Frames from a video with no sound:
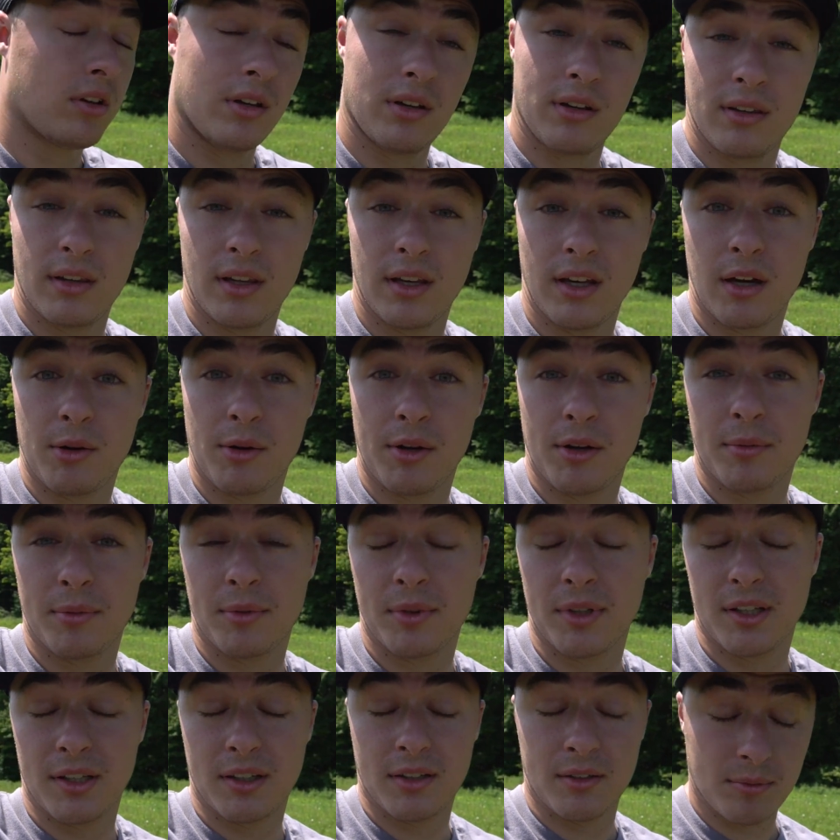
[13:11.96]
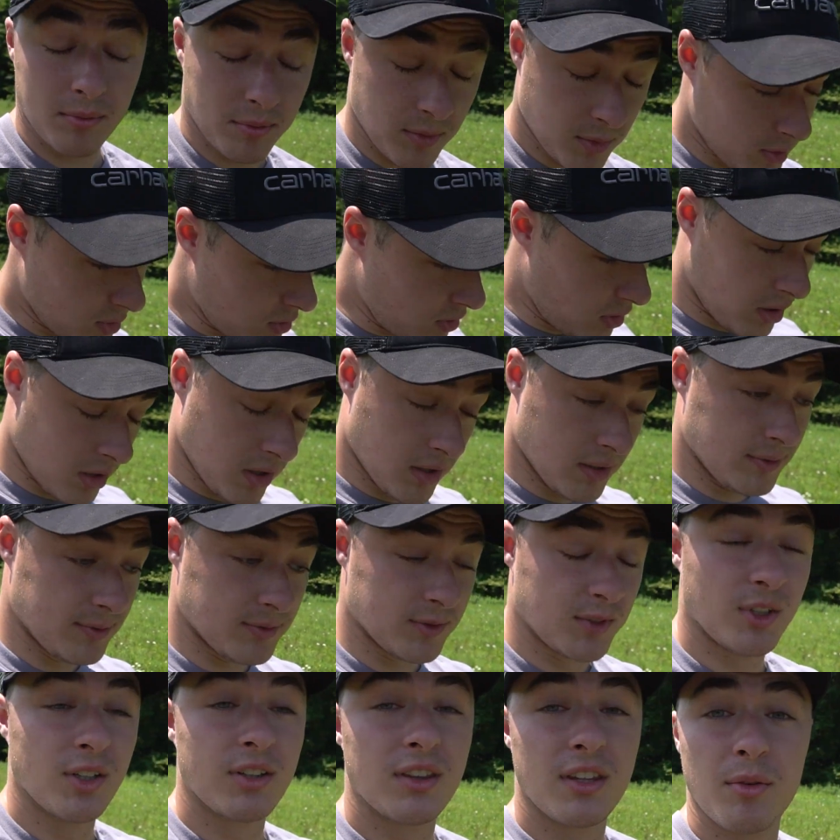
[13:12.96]
I think we put.
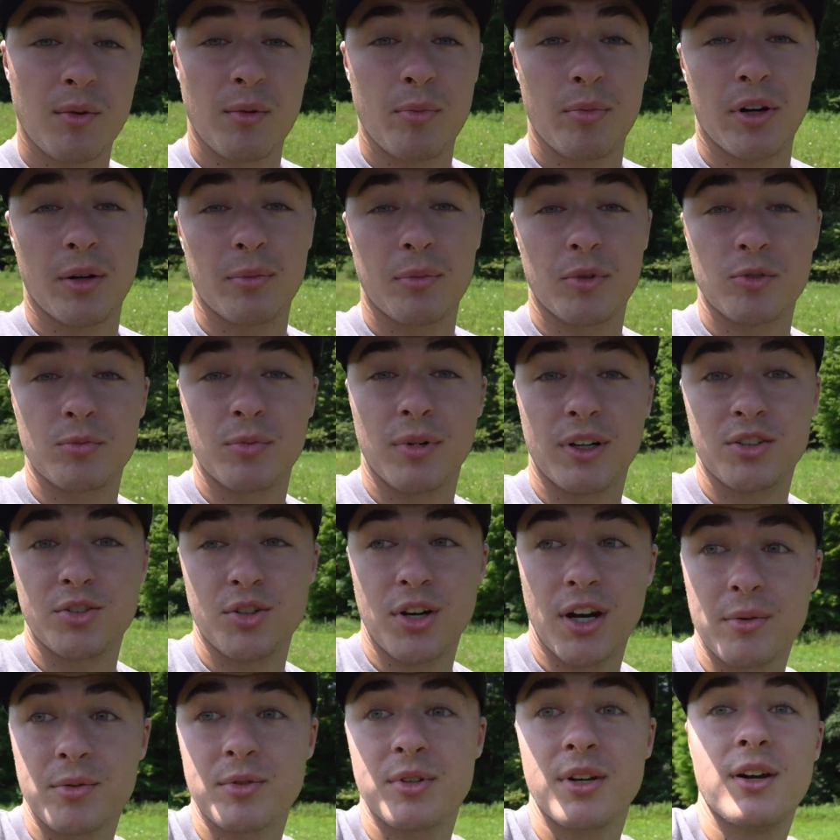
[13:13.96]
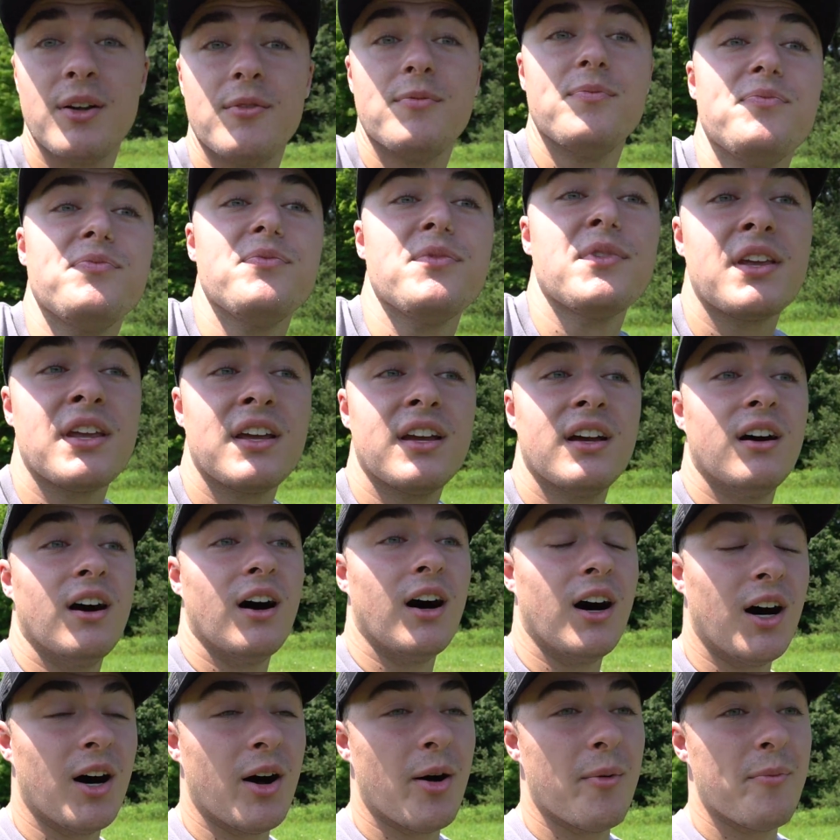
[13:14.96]
Good thing we put up those bug traps.
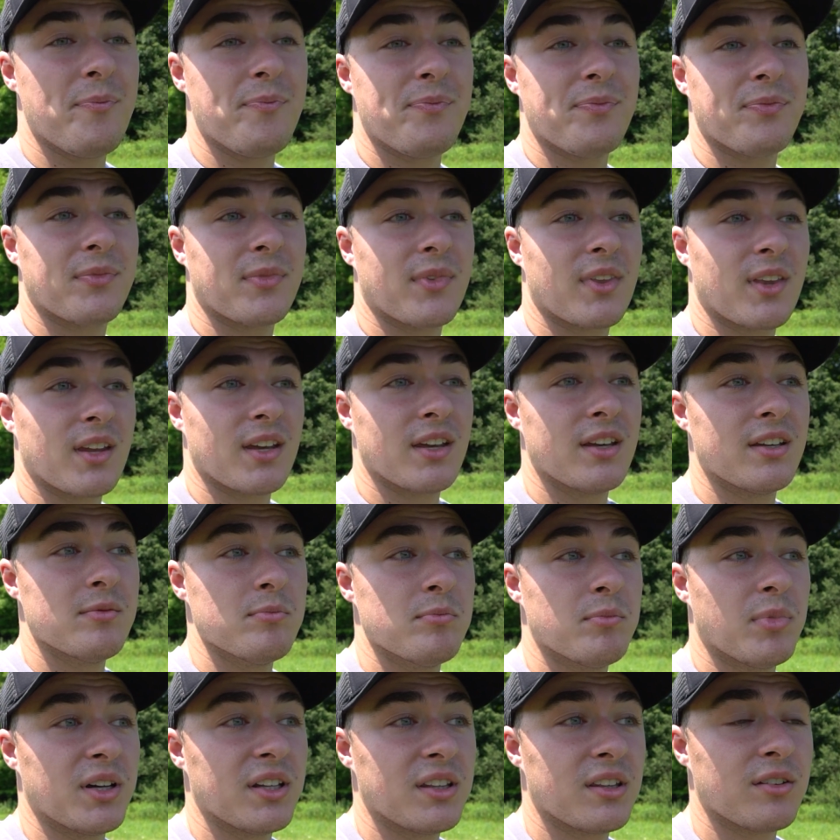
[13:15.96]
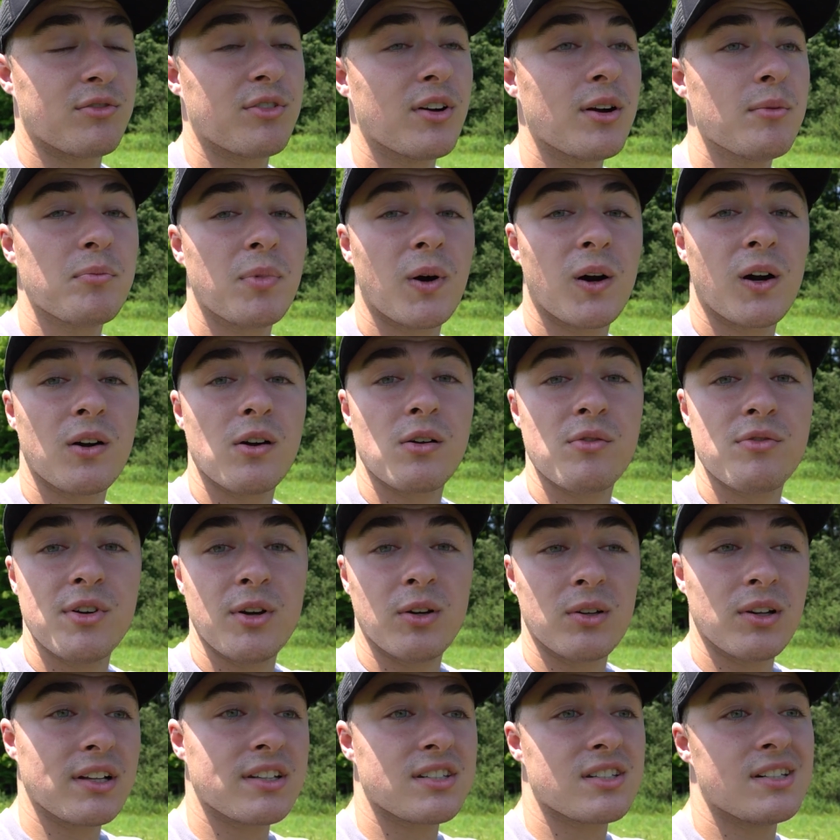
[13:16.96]
But in the front part of our
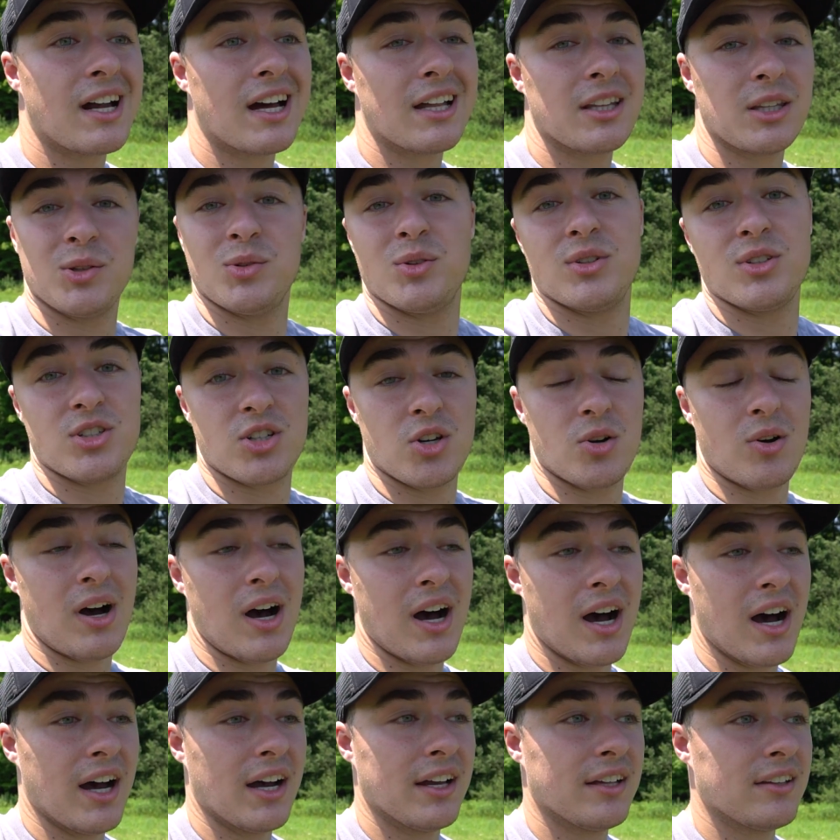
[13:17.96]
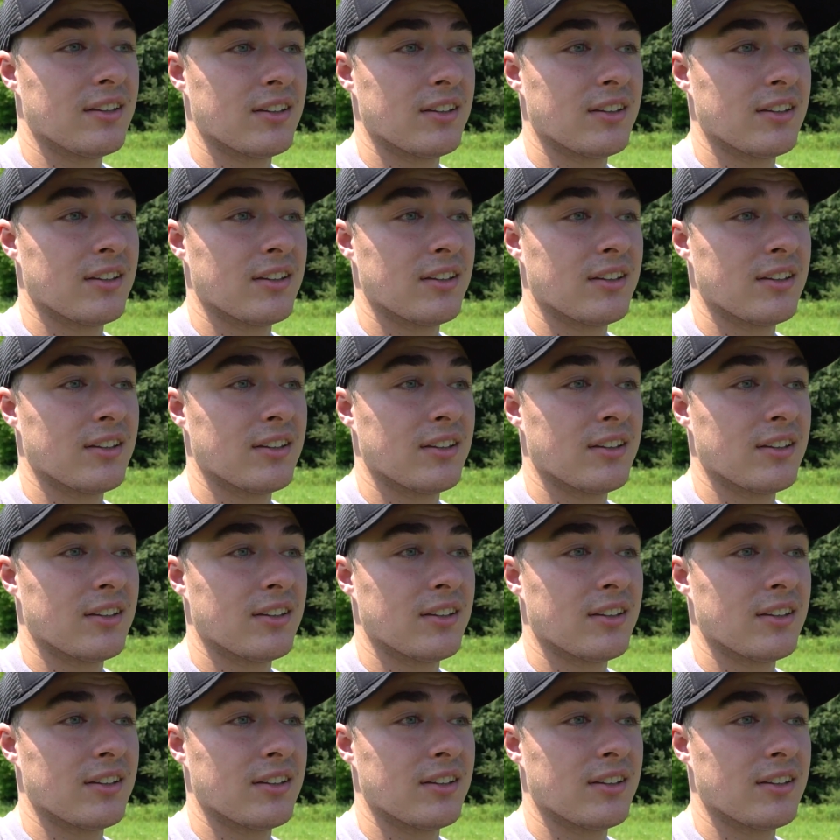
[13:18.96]
field, it's not doing so hot.